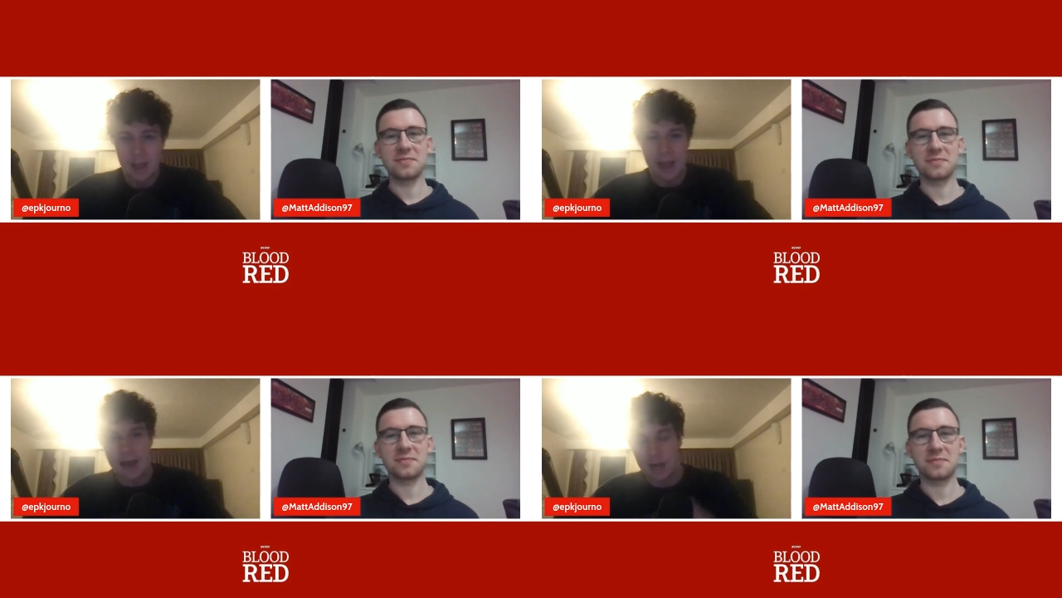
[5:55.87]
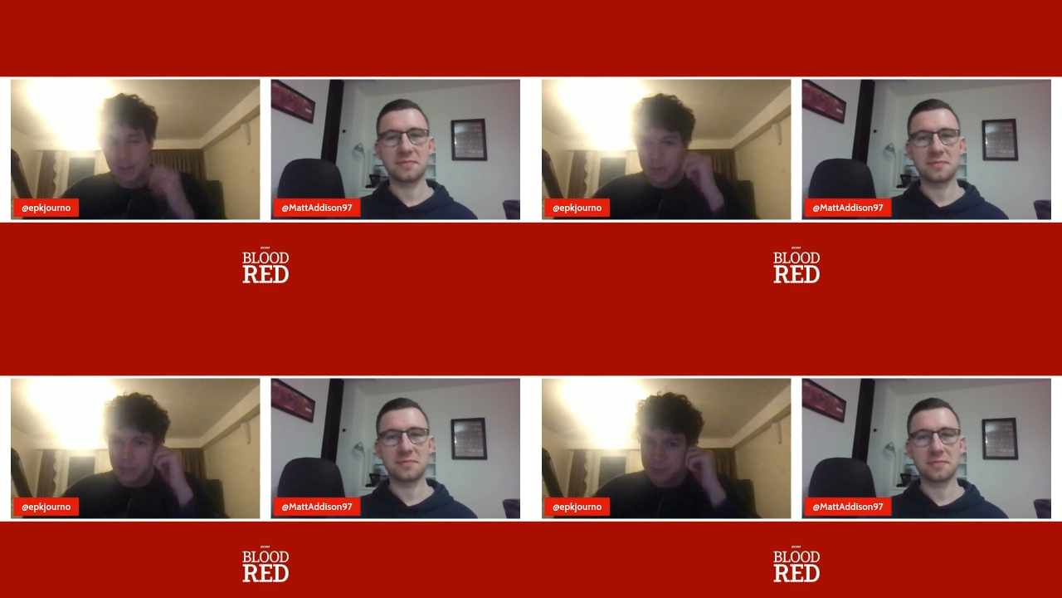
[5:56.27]
Speaker 1: are going to
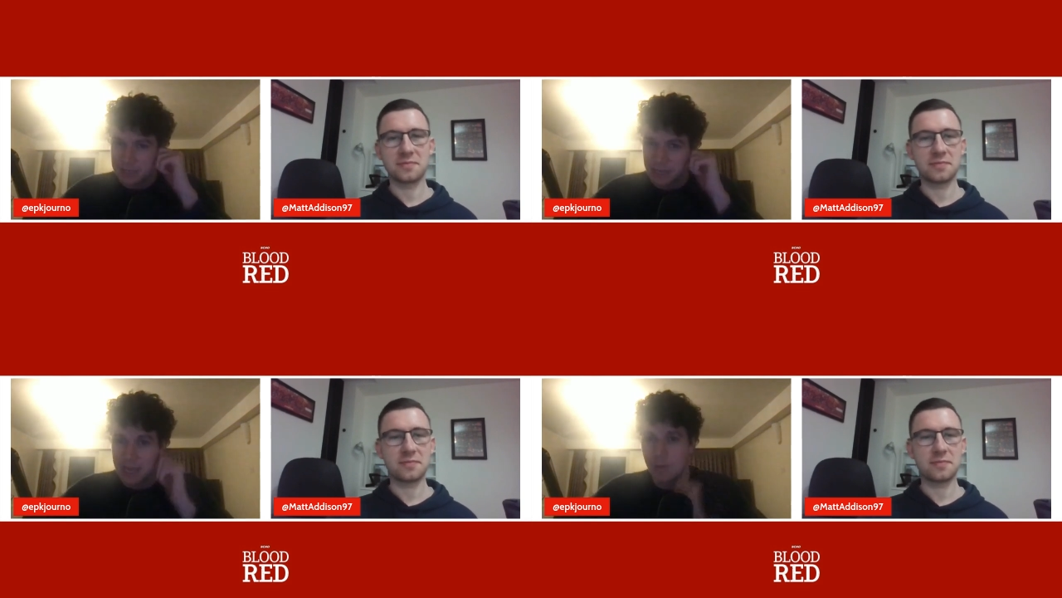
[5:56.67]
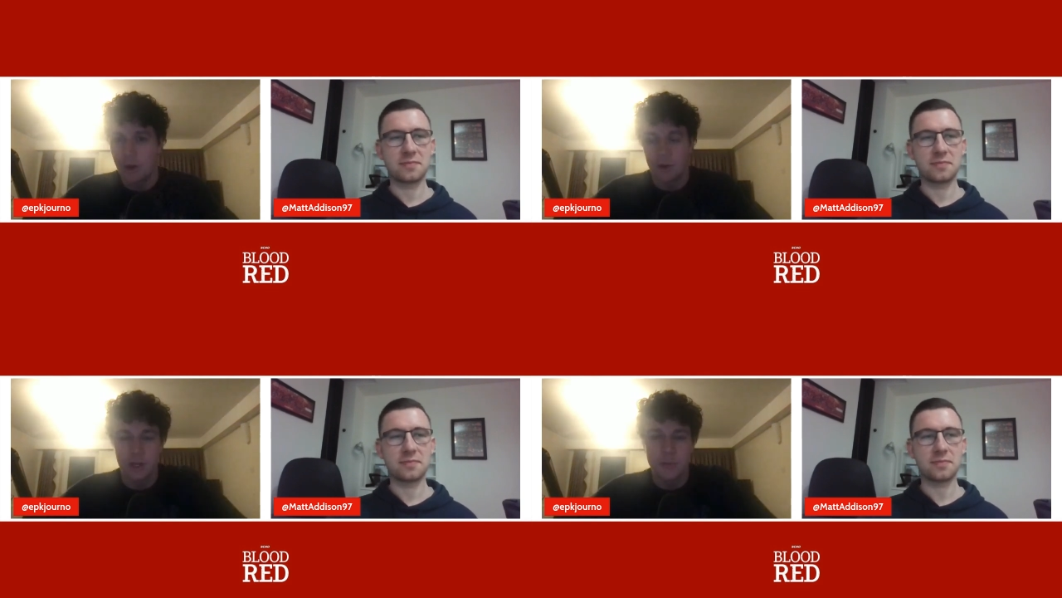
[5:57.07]
be able to get him
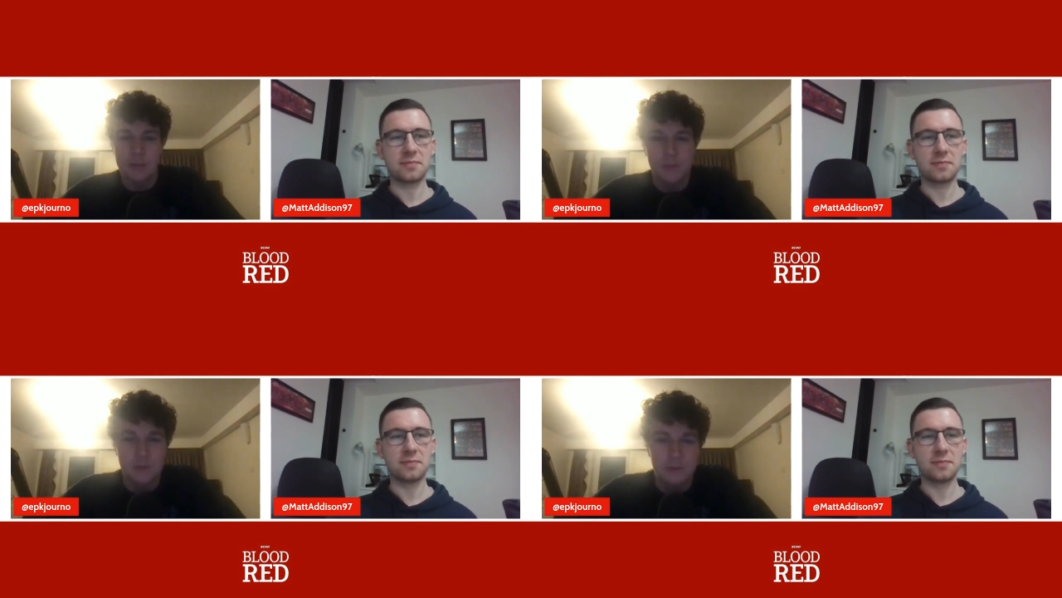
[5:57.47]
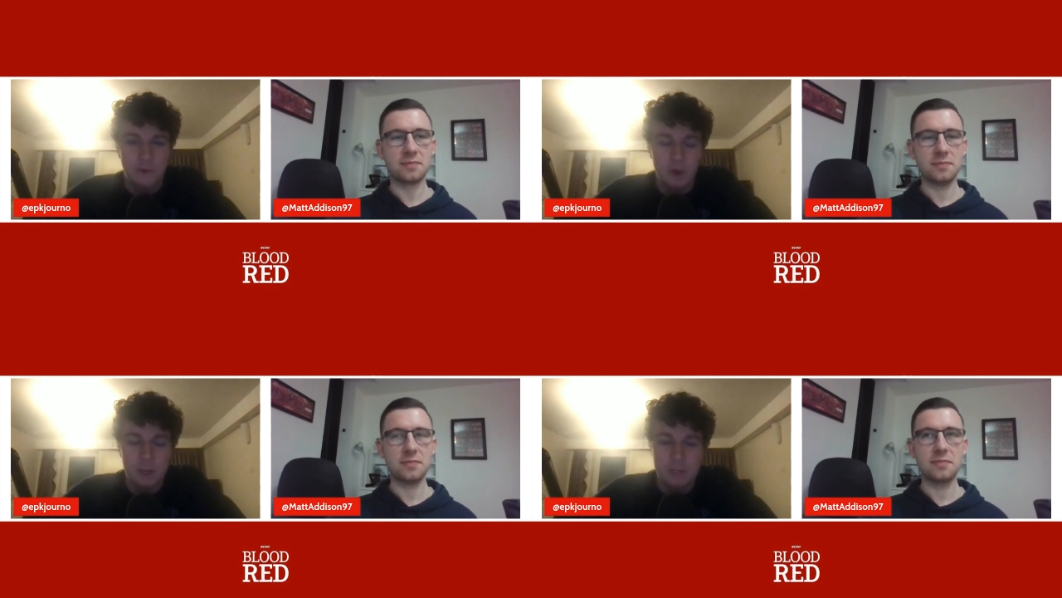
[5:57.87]
or going to be able to
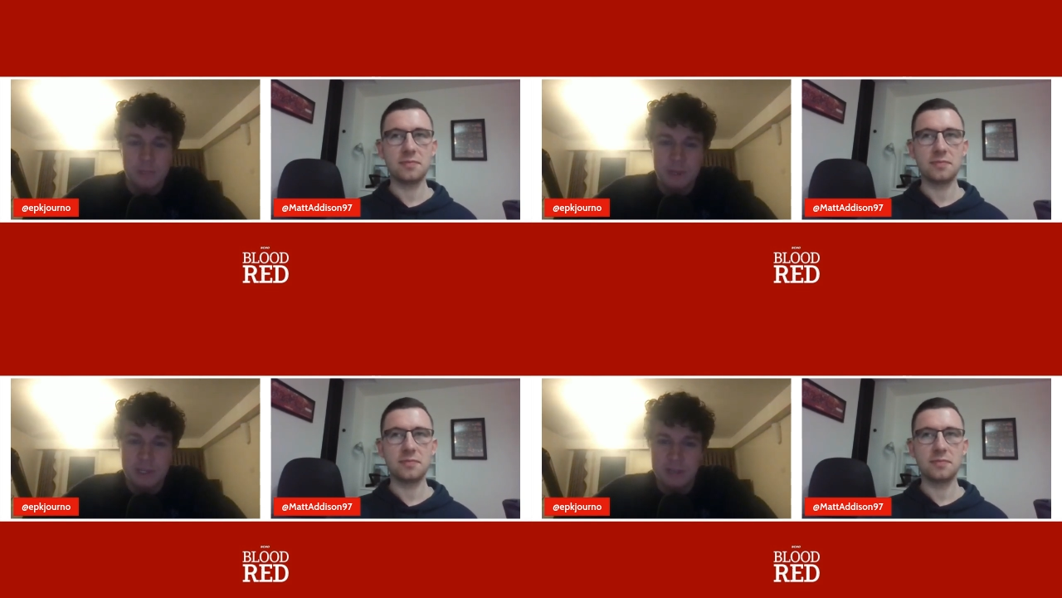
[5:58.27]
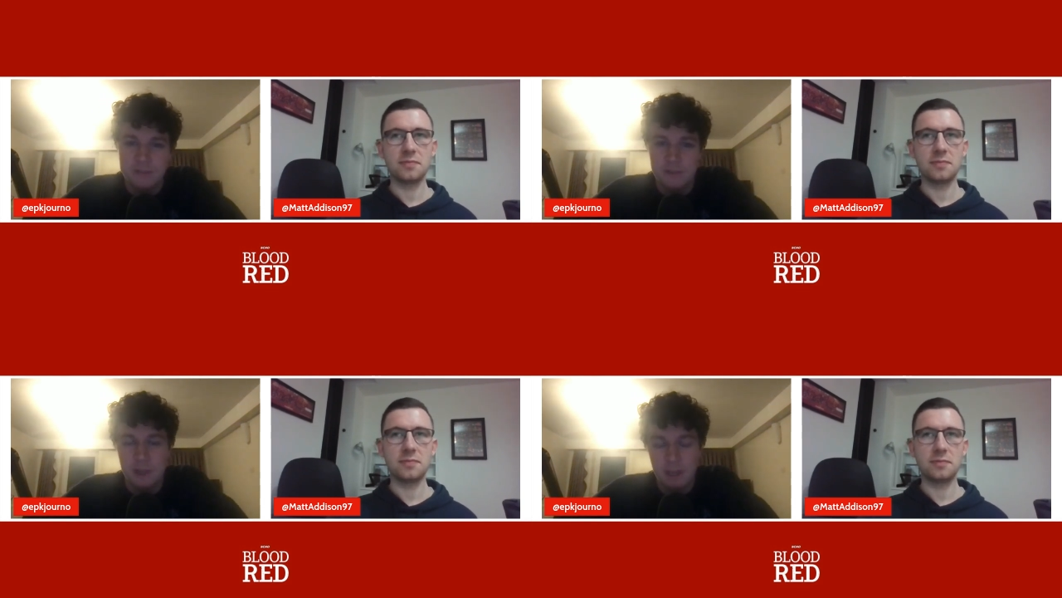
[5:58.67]
afford him, especially
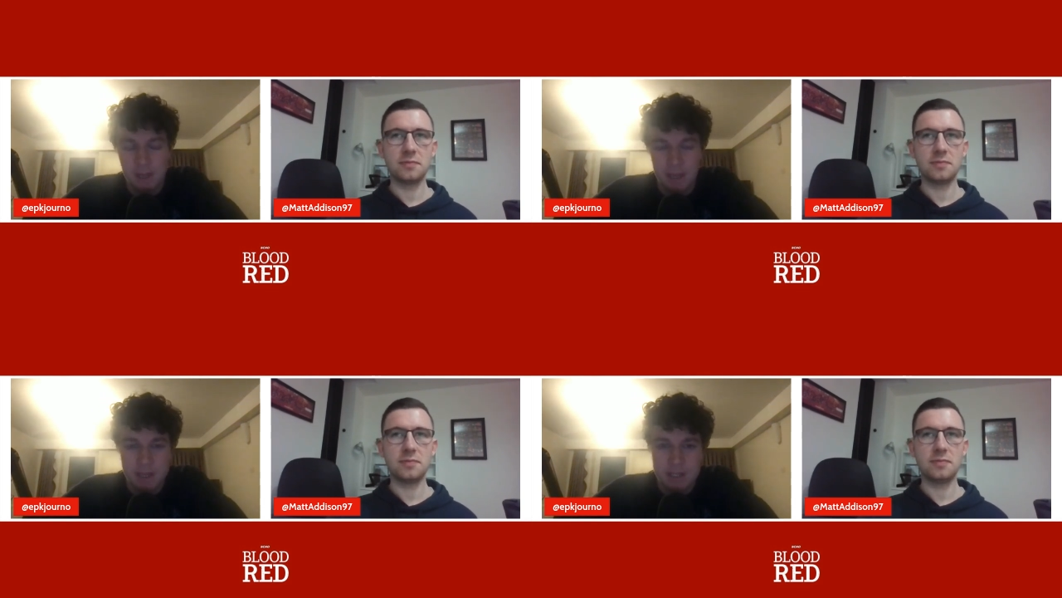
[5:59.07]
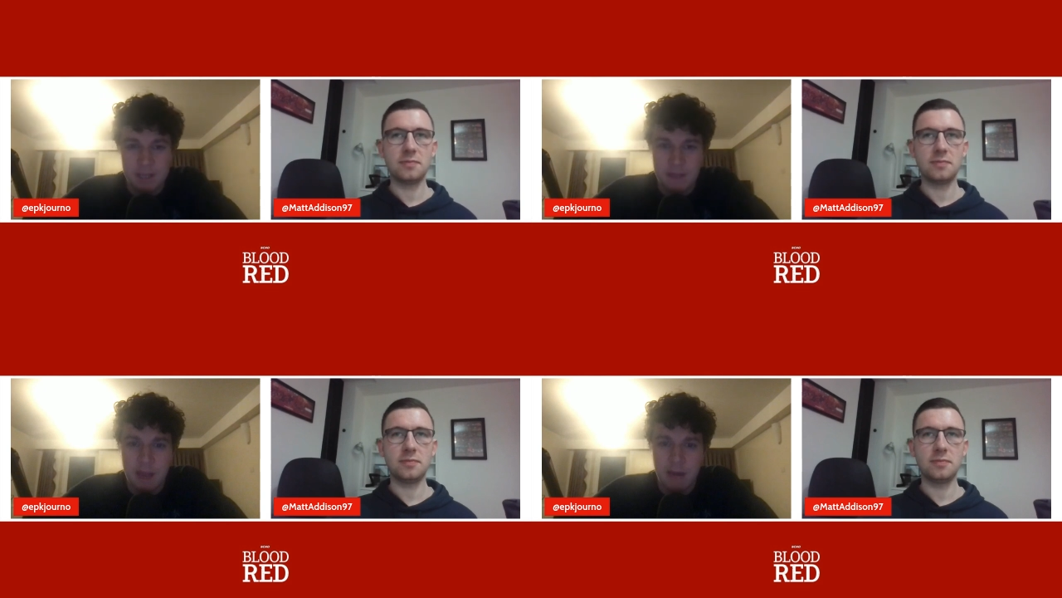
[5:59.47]
if, like you say,
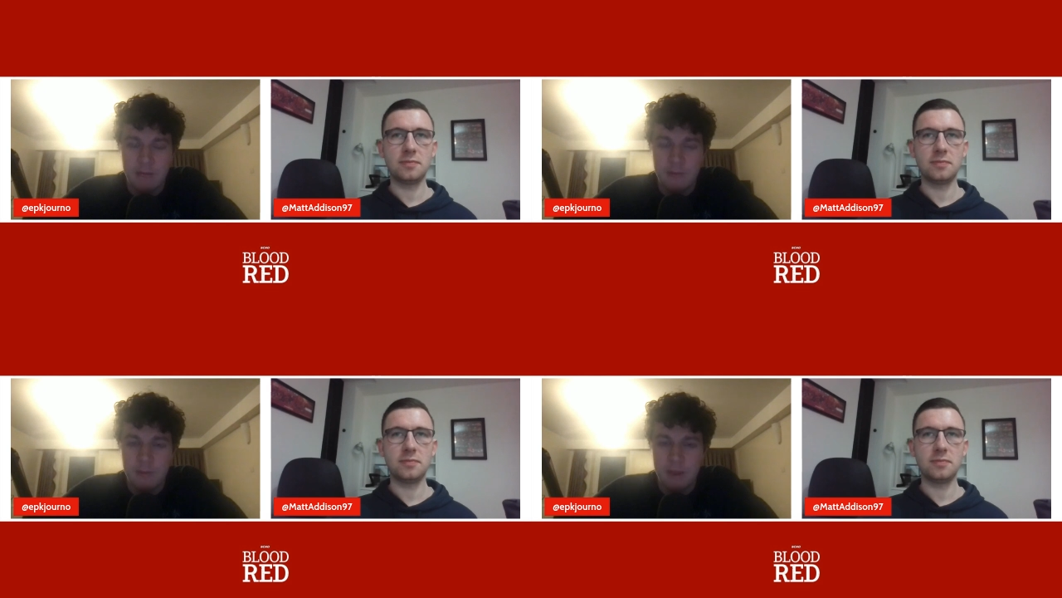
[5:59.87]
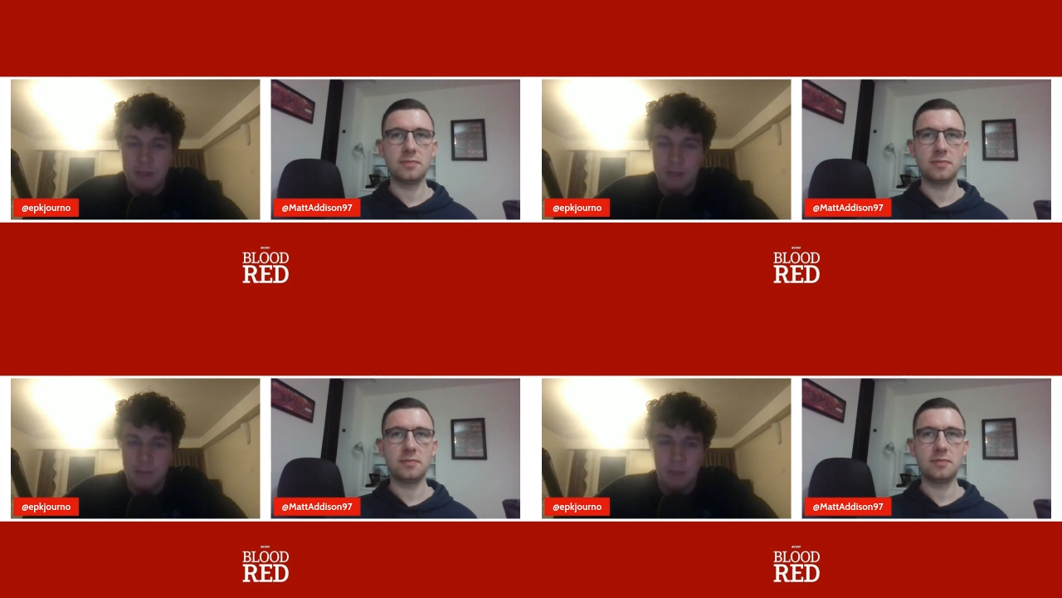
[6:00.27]
they are after
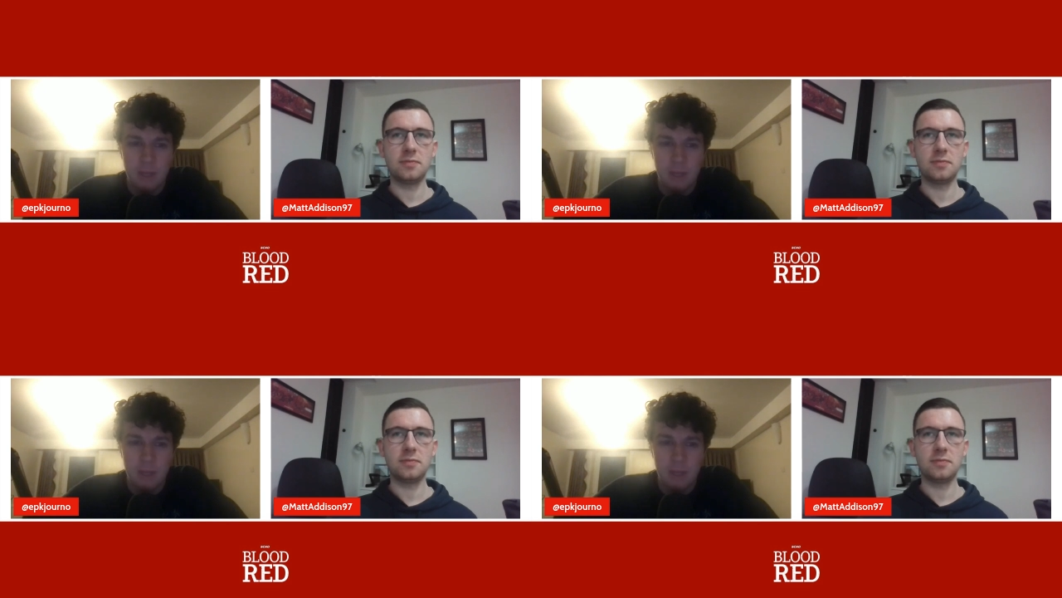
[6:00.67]
Bellingham.